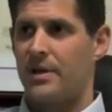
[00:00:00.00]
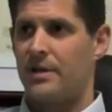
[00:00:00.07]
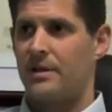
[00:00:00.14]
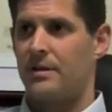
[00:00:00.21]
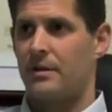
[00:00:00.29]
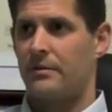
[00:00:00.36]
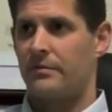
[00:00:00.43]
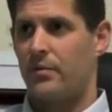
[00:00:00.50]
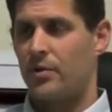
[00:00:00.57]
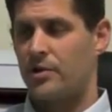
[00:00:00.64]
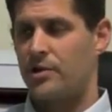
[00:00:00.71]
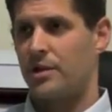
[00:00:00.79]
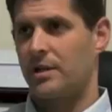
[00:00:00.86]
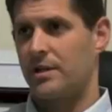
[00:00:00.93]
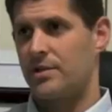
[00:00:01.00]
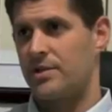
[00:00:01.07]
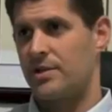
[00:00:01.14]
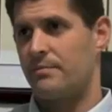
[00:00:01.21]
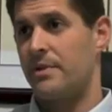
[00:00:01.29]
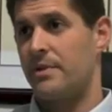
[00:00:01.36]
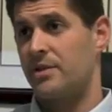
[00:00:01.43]
been, unfortunately,
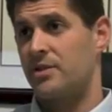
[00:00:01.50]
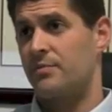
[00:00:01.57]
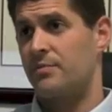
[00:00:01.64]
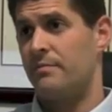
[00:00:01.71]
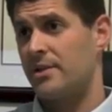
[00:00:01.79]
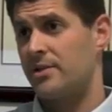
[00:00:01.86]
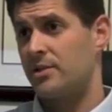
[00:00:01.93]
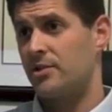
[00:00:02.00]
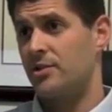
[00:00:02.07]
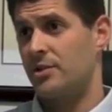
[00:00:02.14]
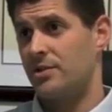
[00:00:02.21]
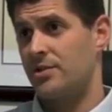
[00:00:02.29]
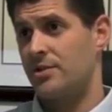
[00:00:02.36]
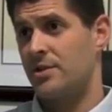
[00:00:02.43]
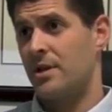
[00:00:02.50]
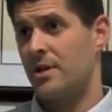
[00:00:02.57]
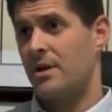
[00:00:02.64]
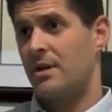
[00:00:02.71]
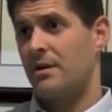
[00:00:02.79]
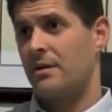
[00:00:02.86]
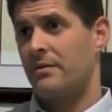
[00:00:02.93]
some mixed messages
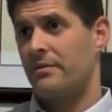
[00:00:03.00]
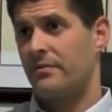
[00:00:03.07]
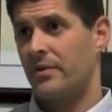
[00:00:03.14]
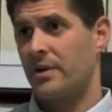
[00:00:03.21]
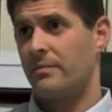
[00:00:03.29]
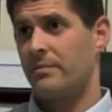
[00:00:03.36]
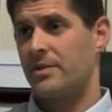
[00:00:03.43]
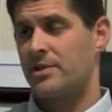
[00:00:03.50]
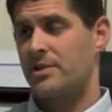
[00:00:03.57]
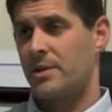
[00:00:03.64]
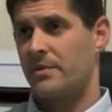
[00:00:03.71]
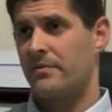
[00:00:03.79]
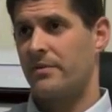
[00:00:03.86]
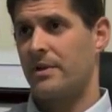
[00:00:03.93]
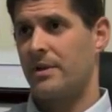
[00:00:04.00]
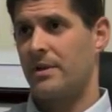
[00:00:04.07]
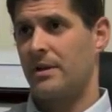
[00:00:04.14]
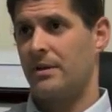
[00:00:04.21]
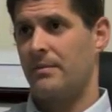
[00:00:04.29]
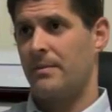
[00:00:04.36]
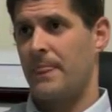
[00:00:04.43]
from some of
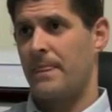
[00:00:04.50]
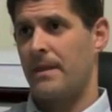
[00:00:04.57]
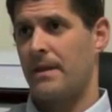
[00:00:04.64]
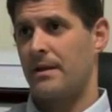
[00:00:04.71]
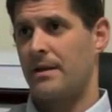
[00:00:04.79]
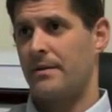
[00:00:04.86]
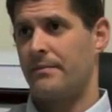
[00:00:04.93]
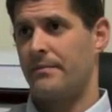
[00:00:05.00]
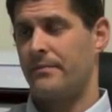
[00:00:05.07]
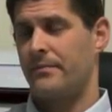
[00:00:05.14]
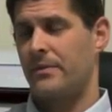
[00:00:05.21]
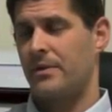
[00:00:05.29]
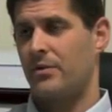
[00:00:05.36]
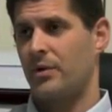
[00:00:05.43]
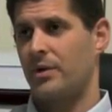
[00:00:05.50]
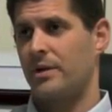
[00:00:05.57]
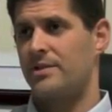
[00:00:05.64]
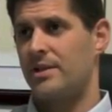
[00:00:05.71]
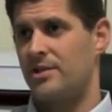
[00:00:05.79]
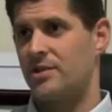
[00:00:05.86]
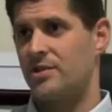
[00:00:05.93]
the
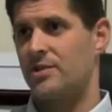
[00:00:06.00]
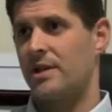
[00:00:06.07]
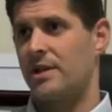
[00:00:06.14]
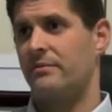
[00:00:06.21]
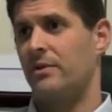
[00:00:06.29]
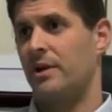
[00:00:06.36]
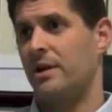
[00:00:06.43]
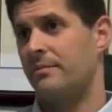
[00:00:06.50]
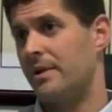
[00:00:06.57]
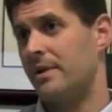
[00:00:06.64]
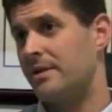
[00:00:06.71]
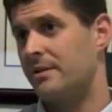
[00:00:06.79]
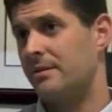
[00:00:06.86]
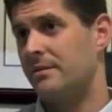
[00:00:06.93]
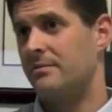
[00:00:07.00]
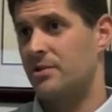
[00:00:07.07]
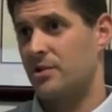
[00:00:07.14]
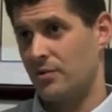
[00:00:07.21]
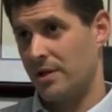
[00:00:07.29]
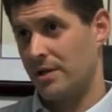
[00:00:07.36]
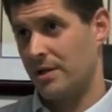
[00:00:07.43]
organizations that have recommended
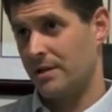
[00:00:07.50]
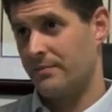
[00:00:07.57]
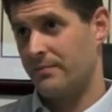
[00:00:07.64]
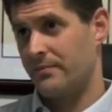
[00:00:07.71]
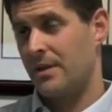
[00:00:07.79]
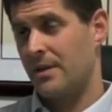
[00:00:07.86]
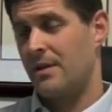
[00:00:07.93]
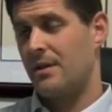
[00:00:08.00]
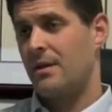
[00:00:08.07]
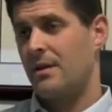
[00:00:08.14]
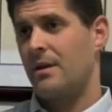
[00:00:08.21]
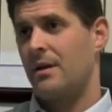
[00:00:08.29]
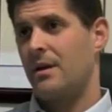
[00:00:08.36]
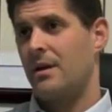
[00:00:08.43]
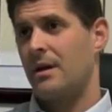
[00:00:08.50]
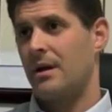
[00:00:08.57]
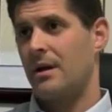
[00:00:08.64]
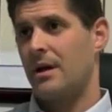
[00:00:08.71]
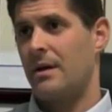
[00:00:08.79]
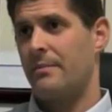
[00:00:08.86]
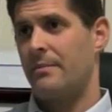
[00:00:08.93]
screening
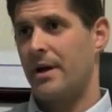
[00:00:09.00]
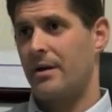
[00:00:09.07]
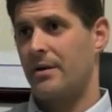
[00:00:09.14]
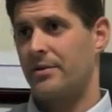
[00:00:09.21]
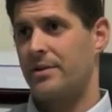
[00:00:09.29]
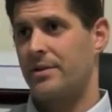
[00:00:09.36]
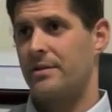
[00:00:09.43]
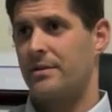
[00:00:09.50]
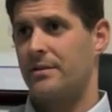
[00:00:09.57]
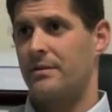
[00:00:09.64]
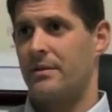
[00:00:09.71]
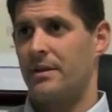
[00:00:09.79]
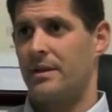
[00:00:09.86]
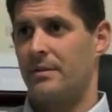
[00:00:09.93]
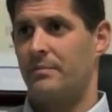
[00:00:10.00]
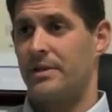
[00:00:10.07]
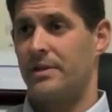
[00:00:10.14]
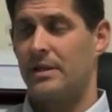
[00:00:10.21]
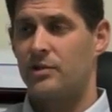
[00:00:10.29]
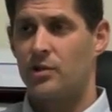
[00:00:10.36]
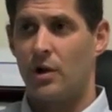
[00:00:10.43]
about the
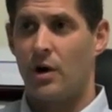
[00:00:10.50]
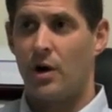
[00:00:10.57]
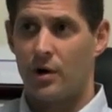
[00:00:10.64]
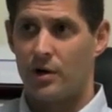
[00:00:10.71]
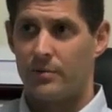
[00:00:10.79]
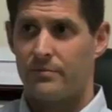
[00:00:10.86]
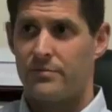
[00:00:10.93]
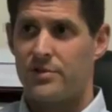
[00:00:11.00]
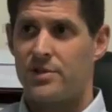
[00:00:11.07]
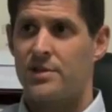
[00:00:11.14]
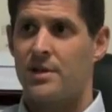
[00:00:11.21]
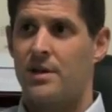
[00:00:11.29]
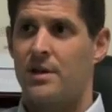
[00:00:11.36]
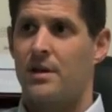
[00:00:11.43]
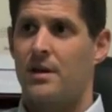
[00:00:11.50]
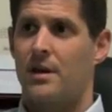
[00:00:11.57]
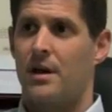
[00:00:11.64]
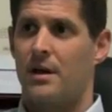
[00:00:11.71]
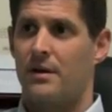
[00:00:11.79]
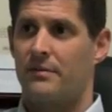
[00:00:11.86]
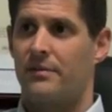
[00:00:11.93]
potential harms
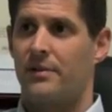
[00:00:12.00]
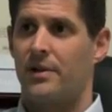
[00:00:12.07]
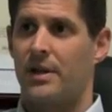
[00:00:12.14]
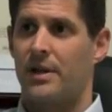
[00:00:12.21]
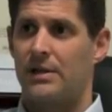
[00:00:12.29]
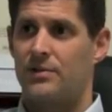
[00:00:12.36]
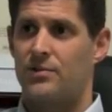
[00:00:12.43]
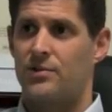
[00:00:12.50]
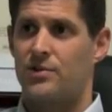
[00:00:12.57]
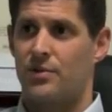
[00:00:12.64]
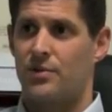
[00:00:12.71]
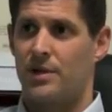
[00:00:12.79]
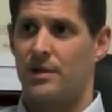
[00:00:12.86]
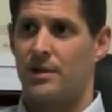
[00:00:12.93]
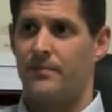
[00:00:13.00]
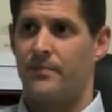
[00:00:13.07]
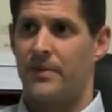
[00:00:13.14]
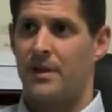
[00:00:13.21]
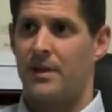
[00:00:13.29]
of lung cancer screening.